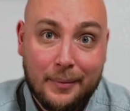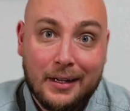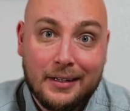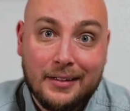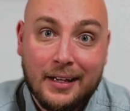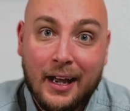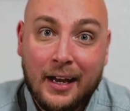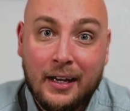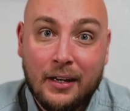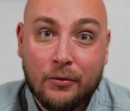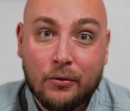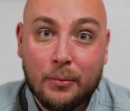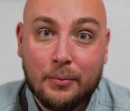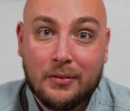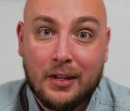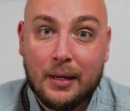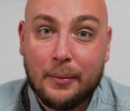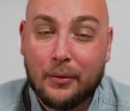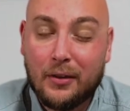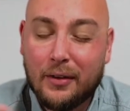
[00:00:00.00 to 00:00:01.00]
my dining room
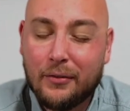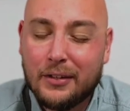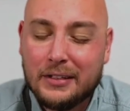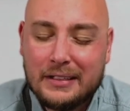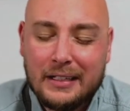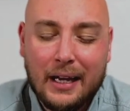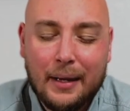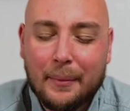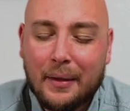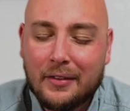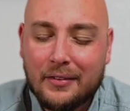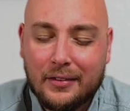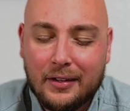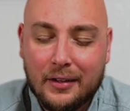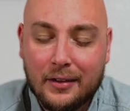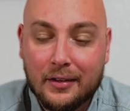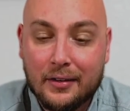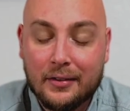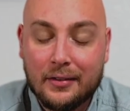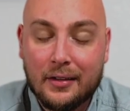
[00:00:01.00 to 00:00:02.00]
table every time I see
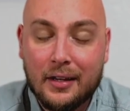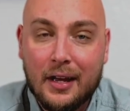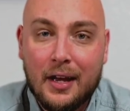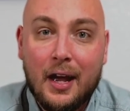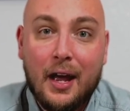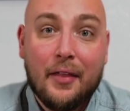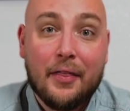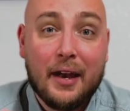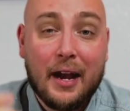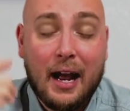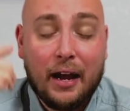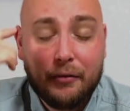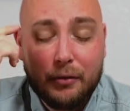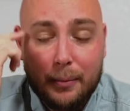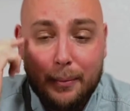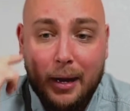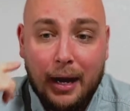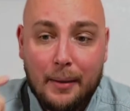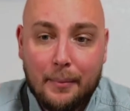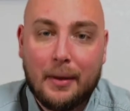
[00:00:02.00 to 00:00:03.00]
this, that I
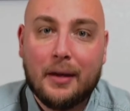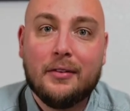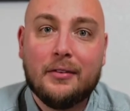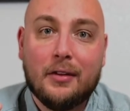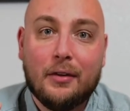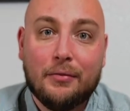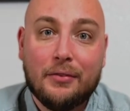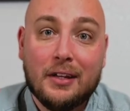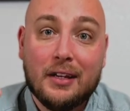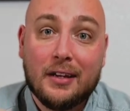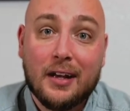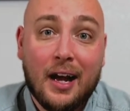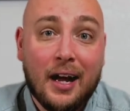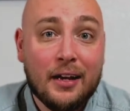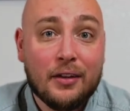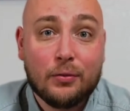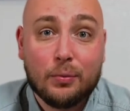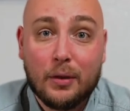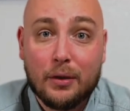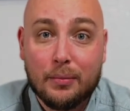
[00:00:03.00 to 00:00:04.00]
remind myself that God
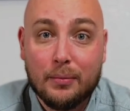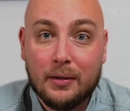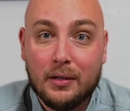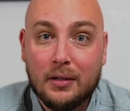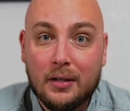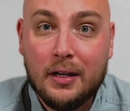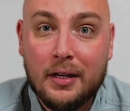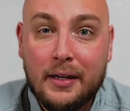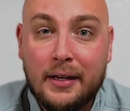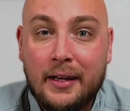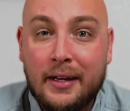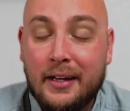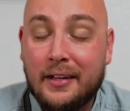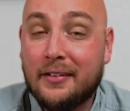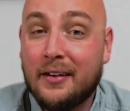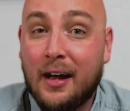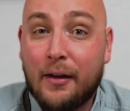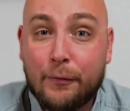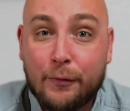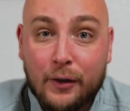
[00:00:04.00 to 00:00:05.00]
is with me. He's
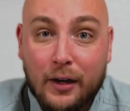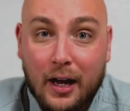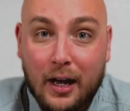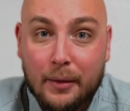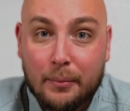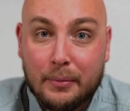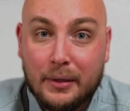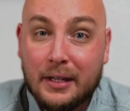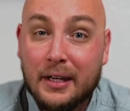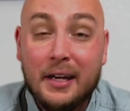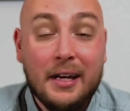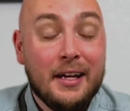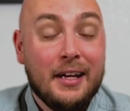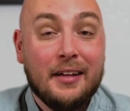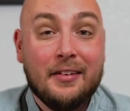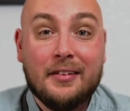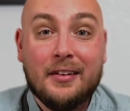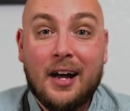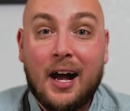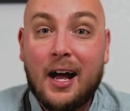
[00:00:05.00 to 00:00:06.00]
not forgotten me.
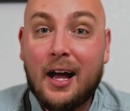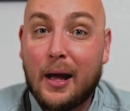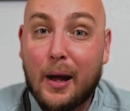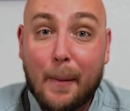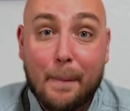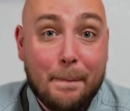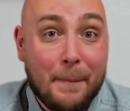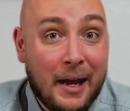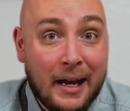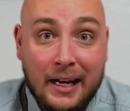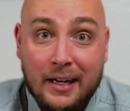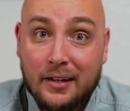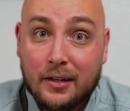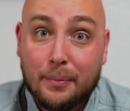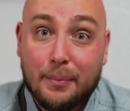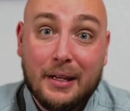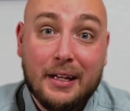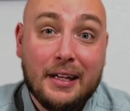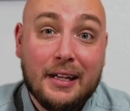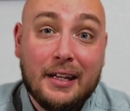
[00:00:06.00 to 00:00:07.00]
He's not abandoned
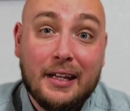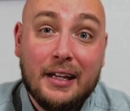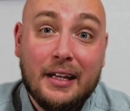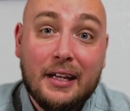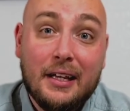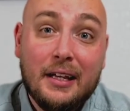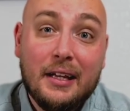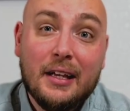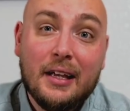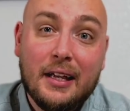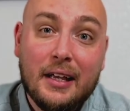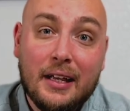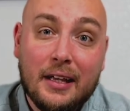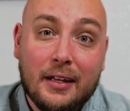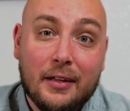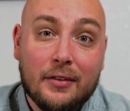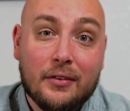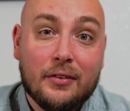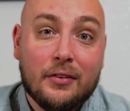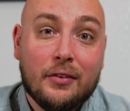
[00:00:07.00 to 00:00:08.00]
me. He
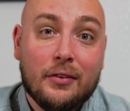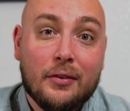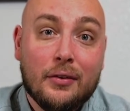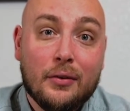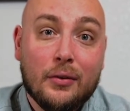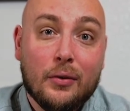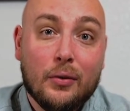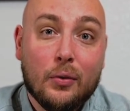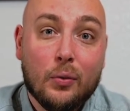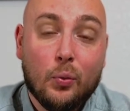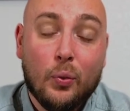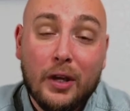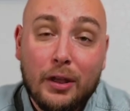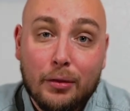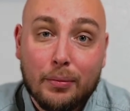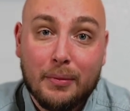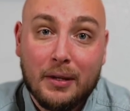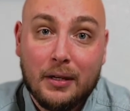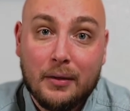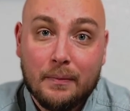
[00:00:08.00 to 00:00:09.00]
is
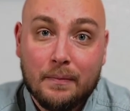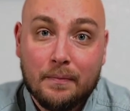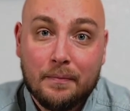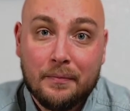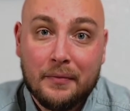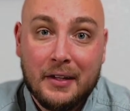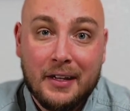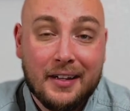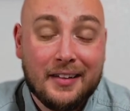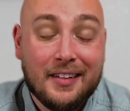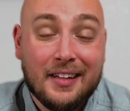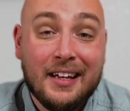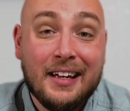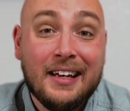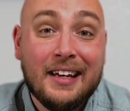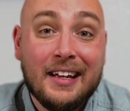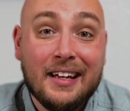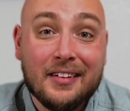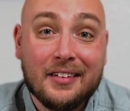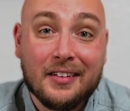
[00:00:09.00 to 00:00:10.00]
with me. It's in
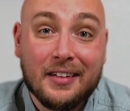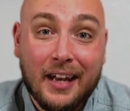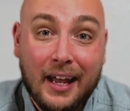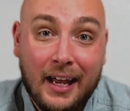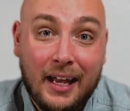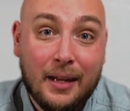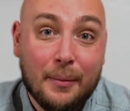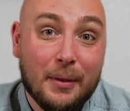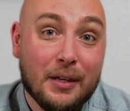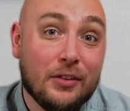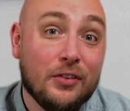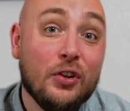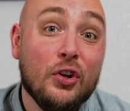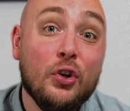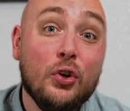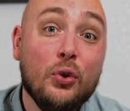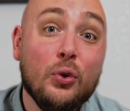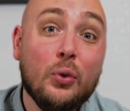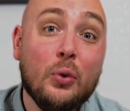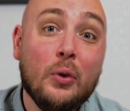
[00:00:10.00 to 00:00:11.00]
his name. It's
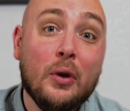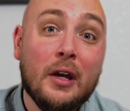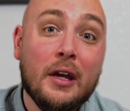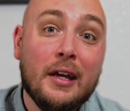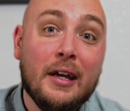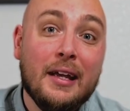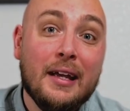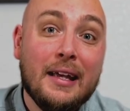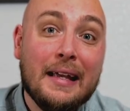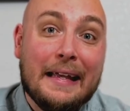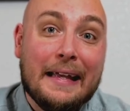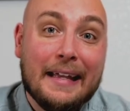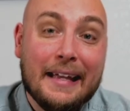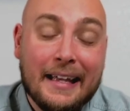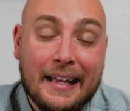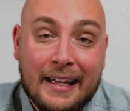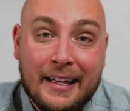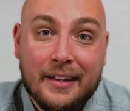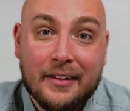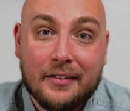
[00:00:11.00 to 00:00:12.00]
who he
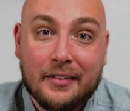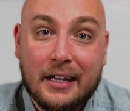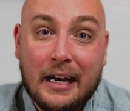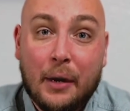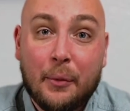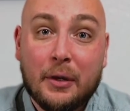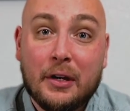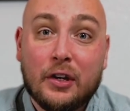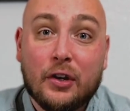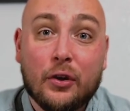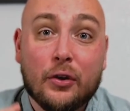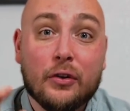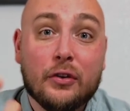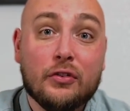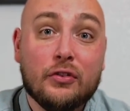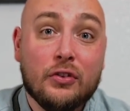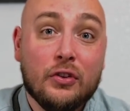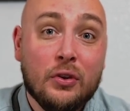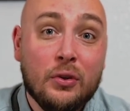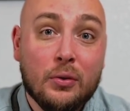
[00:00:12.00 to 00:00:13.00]
is. And I would
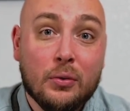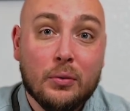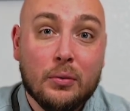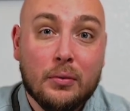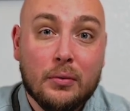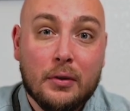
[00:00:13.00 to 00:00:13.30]
encourage you